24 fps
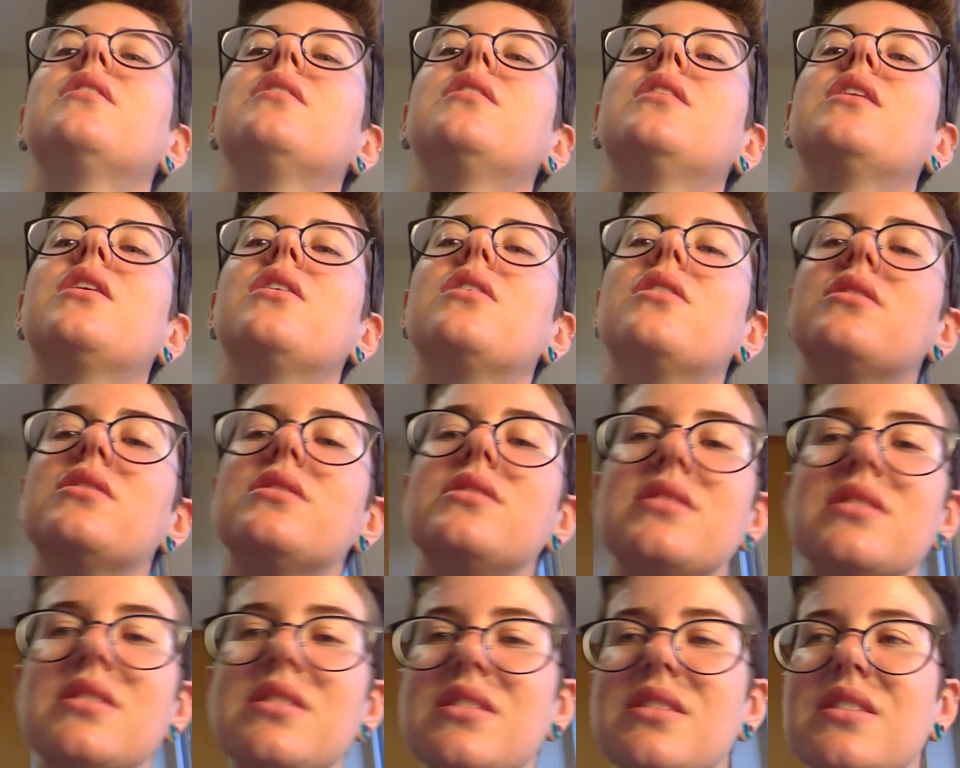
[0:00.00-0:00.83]

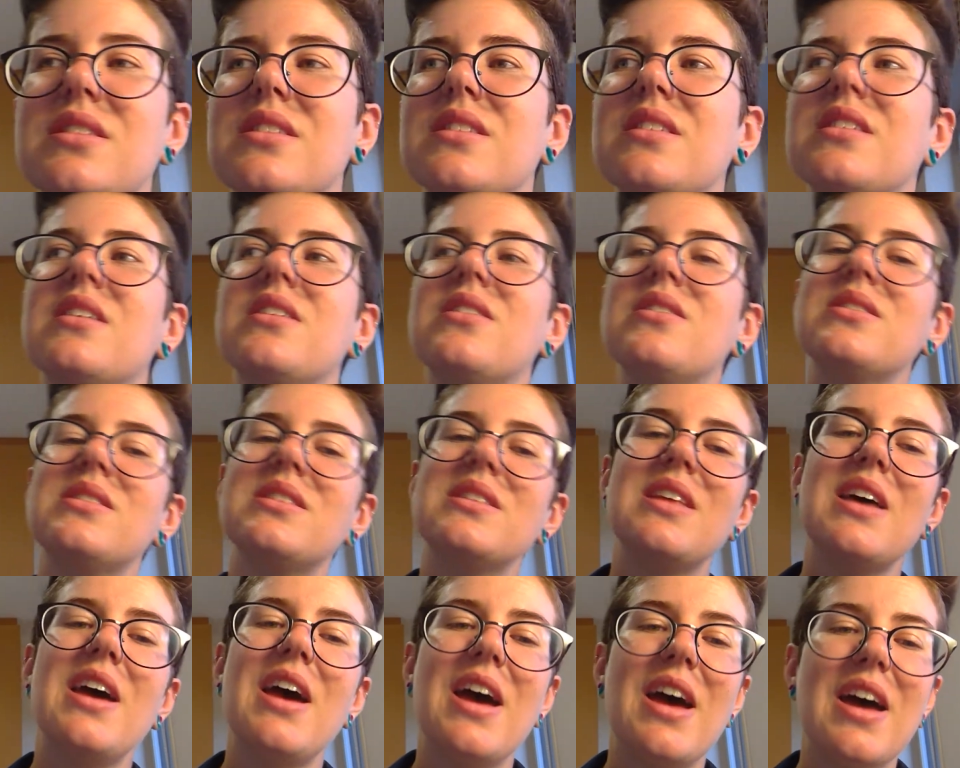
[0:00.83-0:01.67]
there's there's
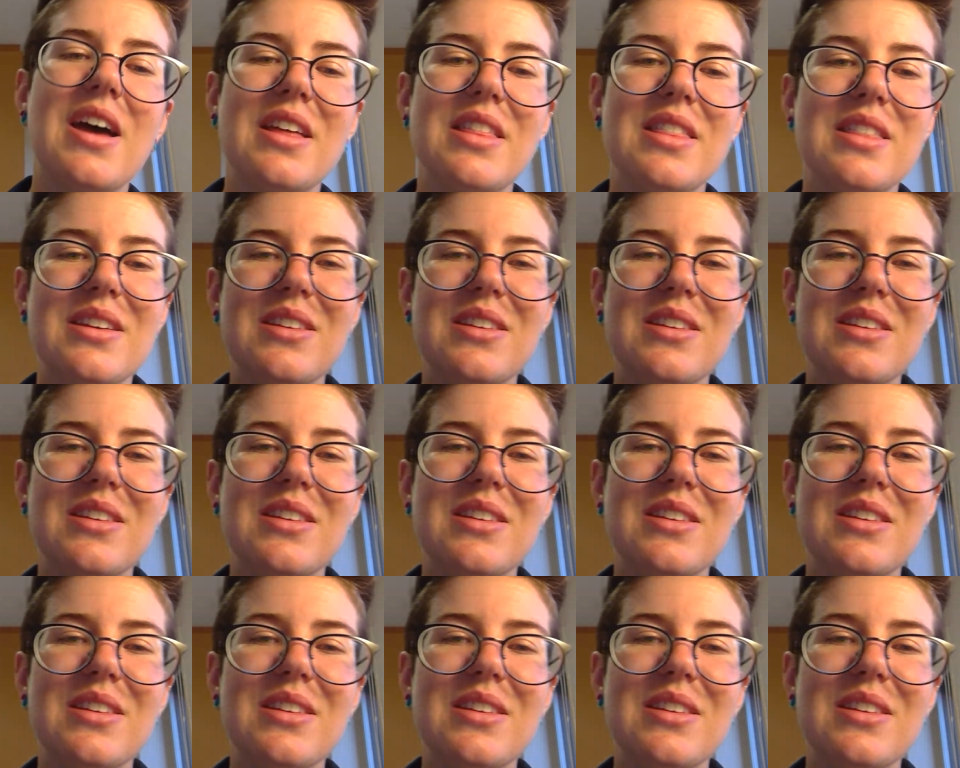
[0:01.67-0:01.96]
that.